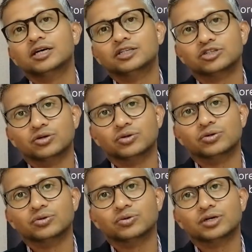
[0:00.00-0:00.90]

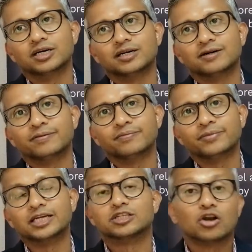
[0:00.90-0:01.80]
So
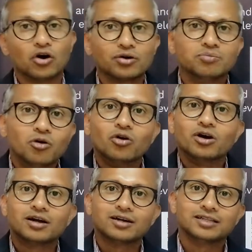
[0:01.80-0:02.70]
there's a lot
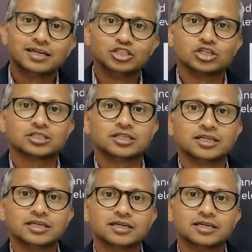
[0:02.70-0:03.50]
more than just the